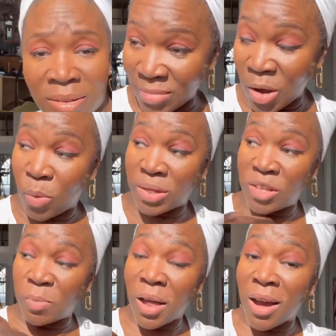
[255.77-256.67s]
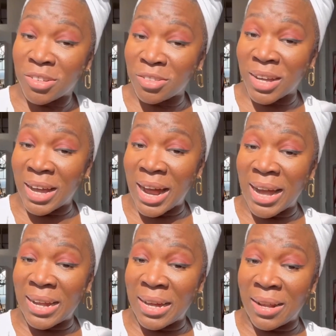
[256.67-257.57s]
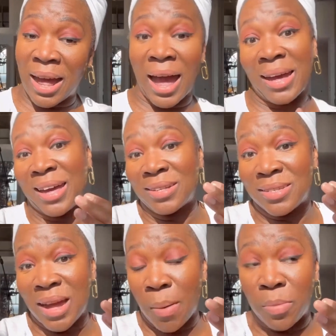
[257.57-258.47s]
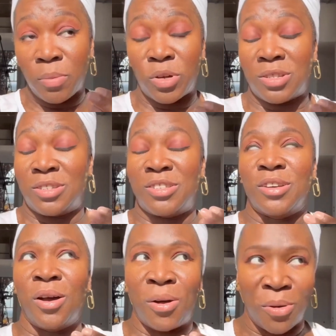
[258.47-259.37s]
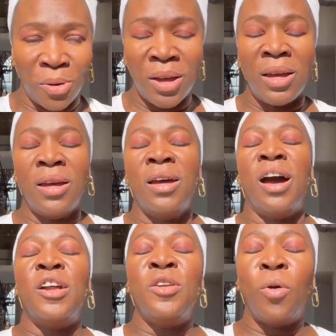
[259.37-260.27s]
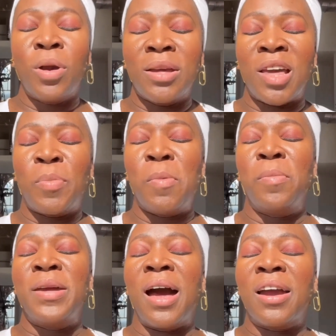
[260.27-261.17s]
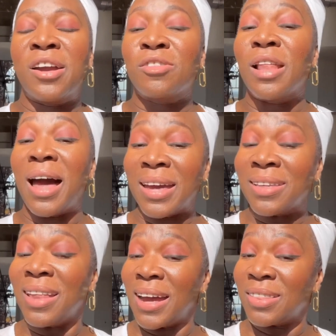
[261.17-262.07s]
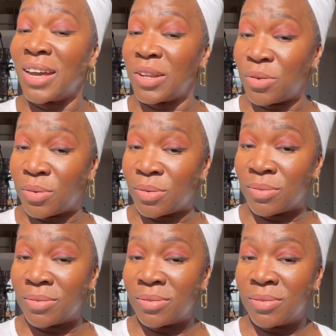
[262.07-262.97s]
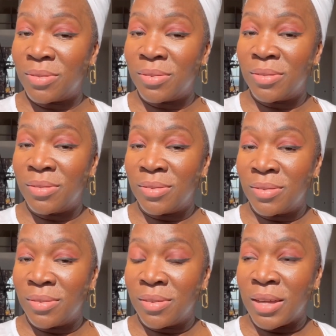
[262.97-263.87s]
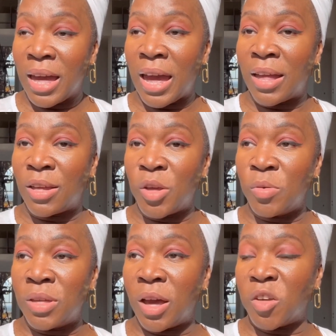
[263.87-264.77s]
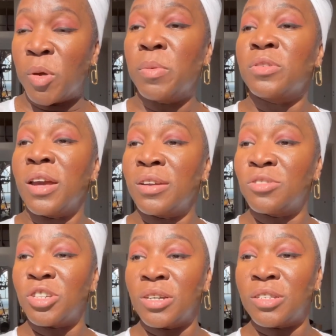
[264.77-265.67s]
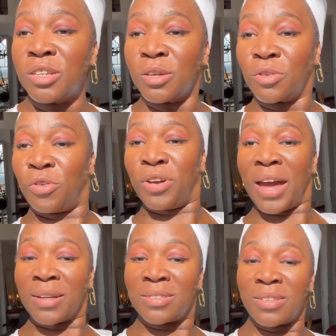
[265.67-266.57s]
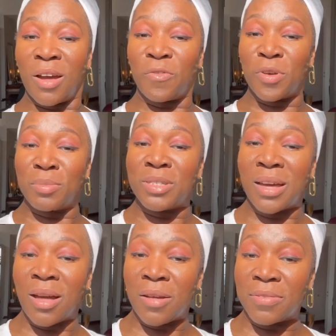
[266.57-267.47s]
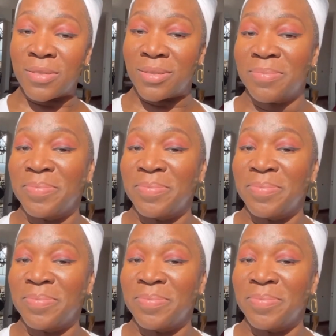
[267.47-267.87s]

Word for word: Now, what these blogs are saying I did, I can't stop them, which is so annoying that people be out here lying like they do and using other people's energy to create stuff for themselves.